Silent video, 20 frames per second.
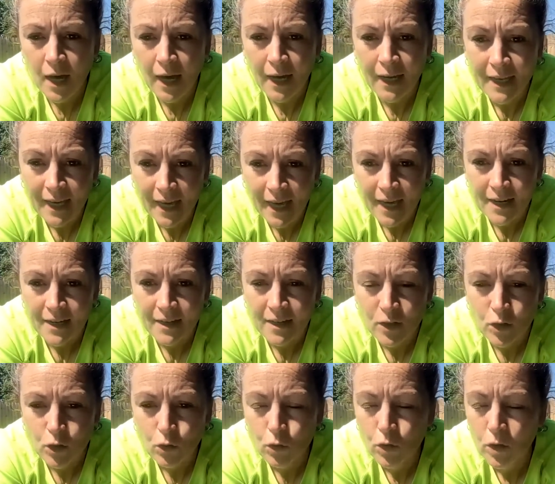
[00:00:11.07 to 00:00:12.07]
Again,
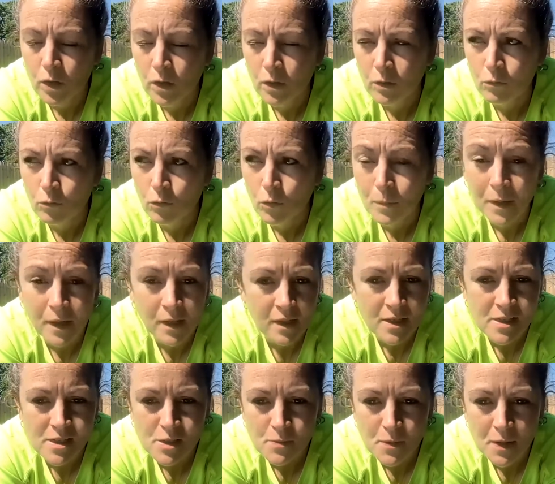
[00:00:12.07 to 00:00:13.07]
you can repeat
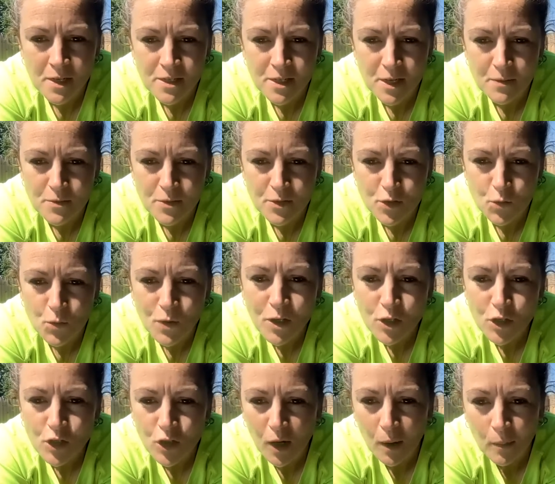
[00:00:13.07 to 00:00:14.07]
this as many times as you wish.